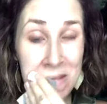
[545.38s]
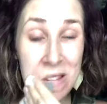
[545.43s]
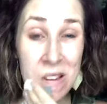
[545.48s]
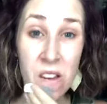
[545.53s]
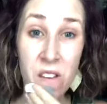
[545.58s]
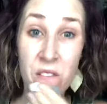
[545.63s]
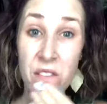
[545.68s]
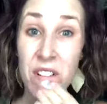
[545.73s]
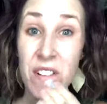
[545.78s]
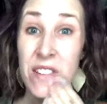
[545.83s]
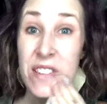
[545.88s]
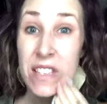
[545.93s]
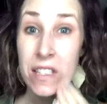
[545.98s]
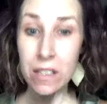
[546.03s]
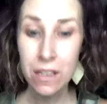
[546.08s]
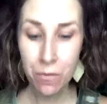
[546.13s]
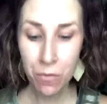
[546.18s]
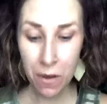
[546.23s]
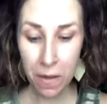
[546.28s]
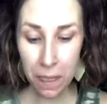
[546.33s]
say you fall
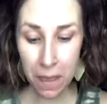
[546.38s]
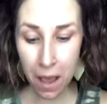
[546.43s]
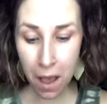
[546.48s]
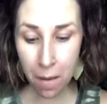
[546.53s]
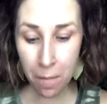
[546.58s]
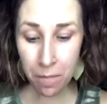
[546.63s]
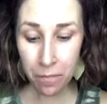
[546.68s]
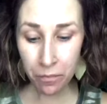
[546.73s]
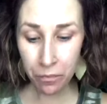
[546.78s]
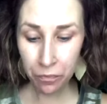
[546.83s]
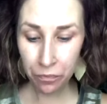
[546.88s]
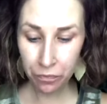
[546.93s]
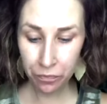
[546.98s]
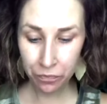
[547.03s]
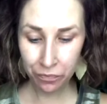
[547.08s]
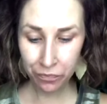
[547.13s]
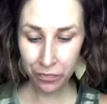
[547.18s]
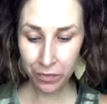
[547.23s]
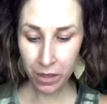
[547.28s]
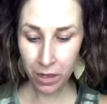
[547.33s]
asleep with them,
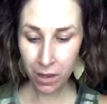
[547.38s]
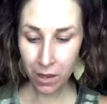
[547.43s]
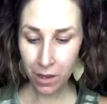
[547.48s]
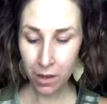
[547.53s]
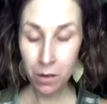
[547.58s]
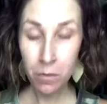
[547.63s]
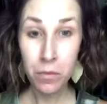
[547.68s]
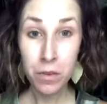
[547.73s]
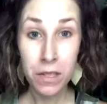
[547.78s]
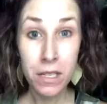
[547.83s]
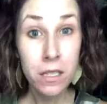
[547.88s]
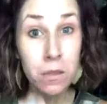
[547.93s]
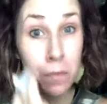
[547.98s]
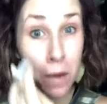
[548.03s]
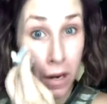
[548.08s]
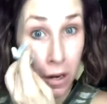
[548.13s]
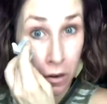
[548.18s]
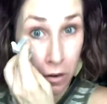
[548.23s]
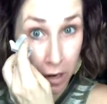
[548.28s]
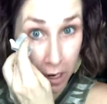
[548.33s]
put these
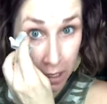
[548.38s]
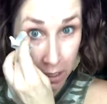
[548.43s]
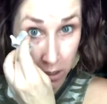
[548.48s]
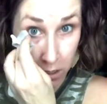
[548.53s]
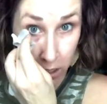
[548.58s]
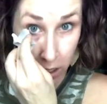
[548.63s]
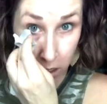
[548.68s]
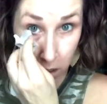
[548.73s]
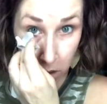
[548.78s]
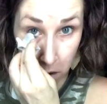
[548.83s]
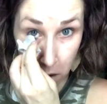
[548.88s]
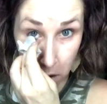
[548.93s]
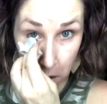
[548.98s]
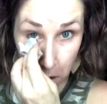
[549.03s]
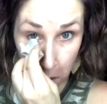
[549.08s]
by your nightstand.